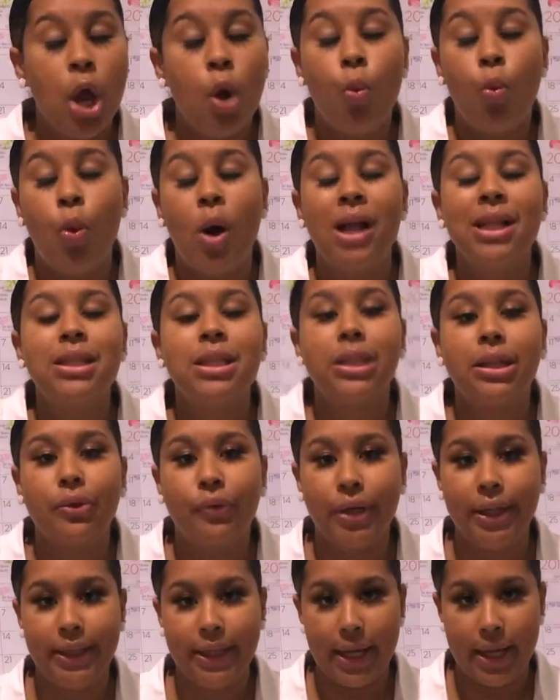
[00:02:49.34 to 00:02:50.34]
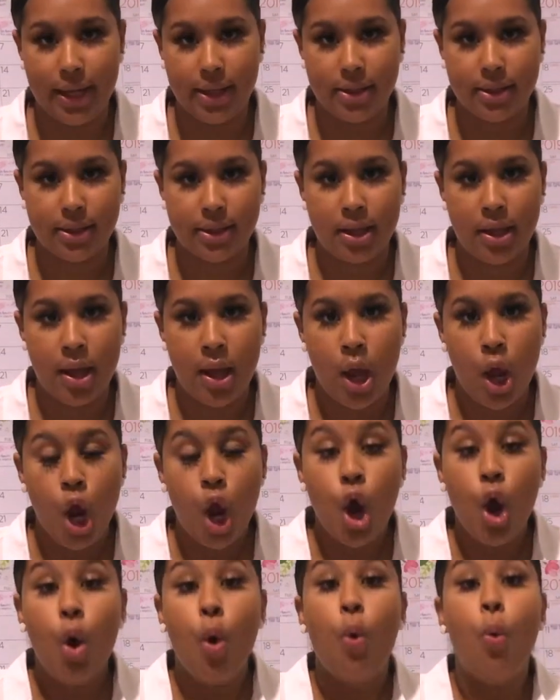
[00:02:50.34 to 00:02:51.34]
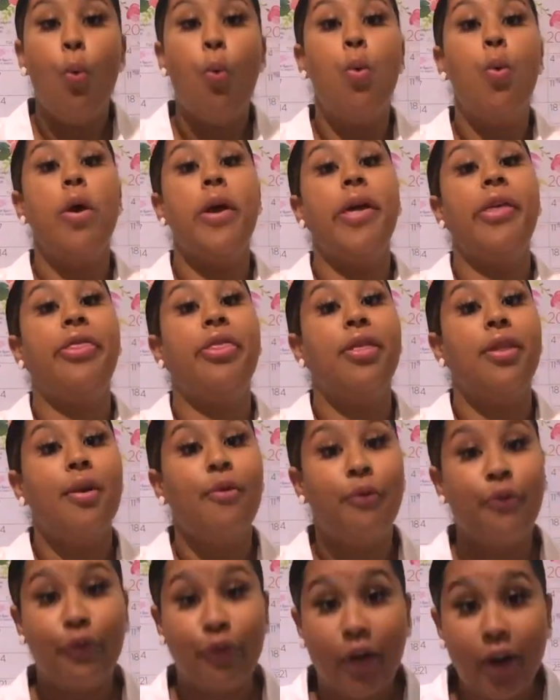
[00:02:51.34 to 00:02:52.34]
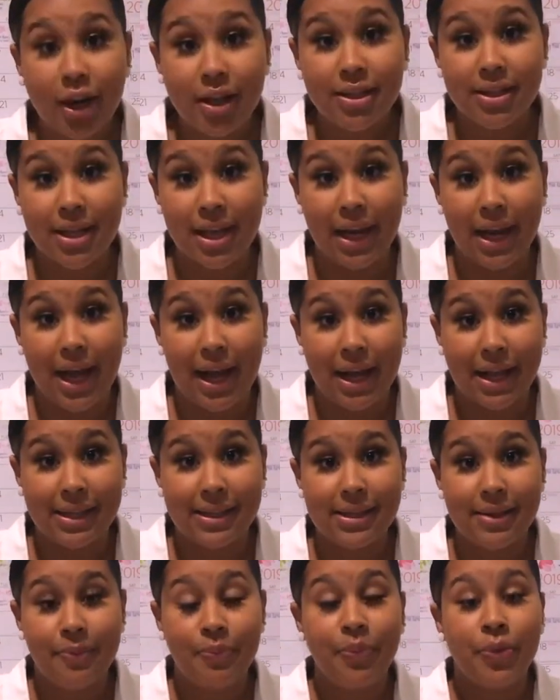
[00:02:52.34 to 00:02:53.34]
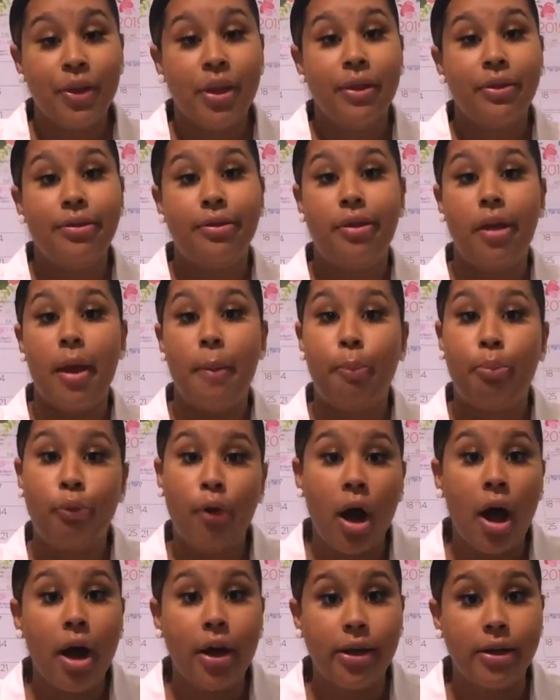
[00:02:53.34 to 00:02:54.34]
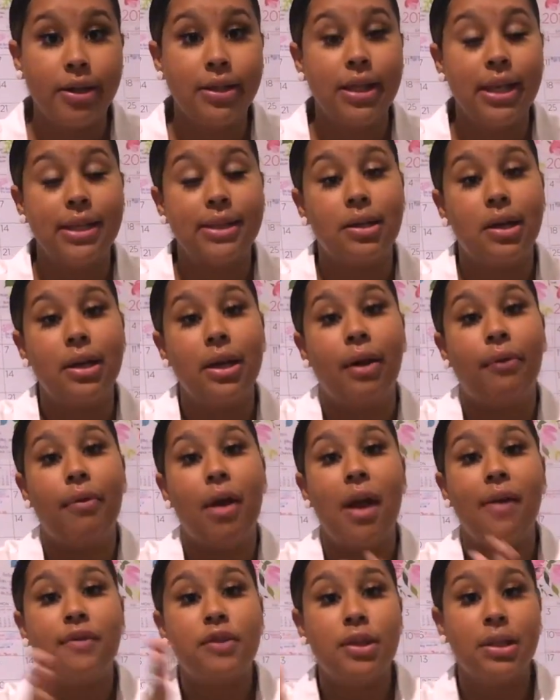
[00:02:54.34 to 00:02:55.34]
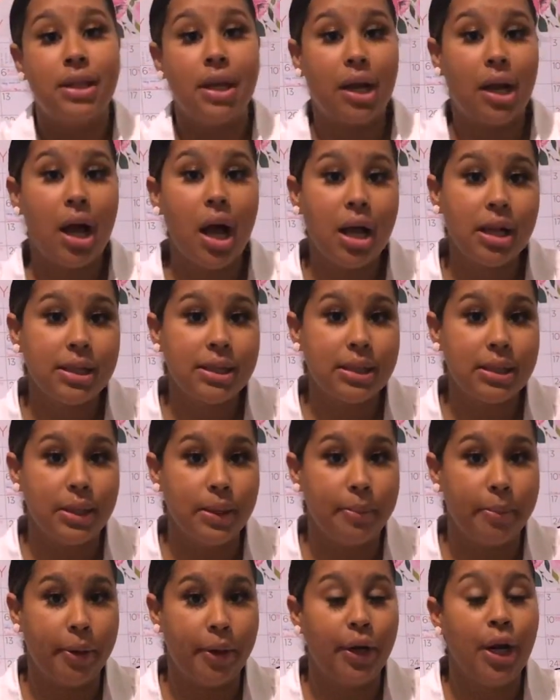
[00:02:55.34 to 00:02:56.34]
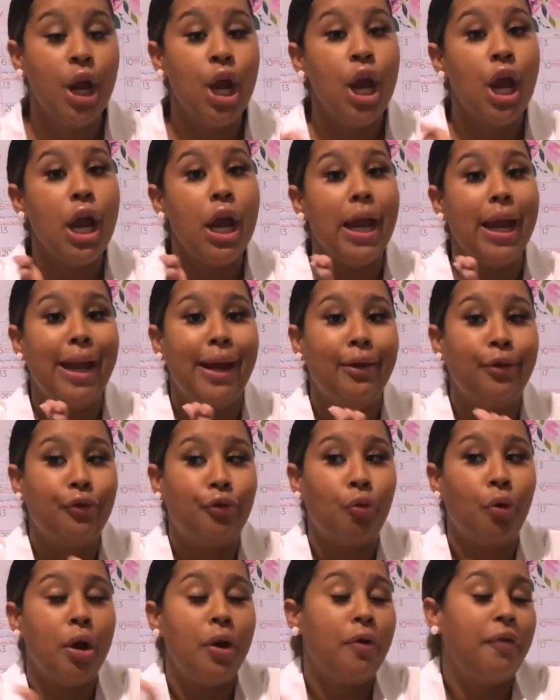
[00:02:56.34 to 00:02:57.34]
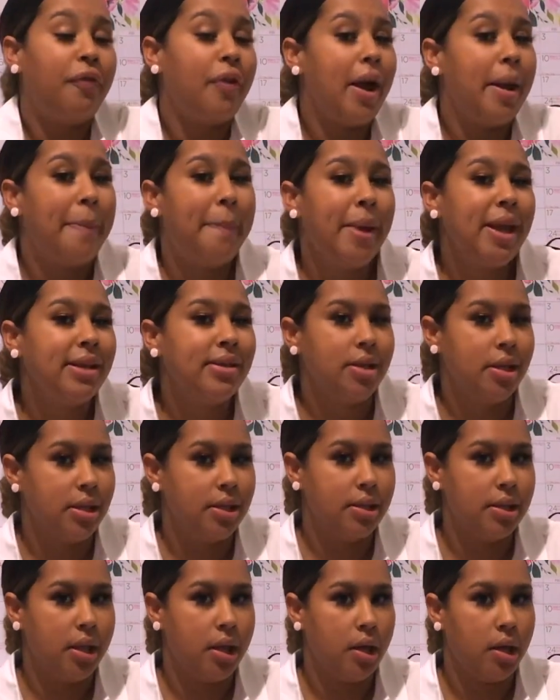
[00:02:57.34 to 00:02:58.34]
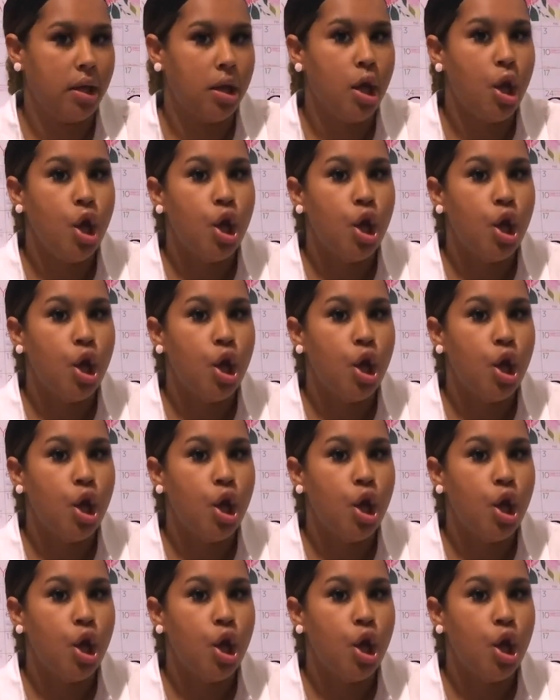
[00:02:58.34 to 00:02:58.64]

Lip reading: 1 to 3 days. With first class, the product is gonna arrive to the customer in 3 to 5 business days.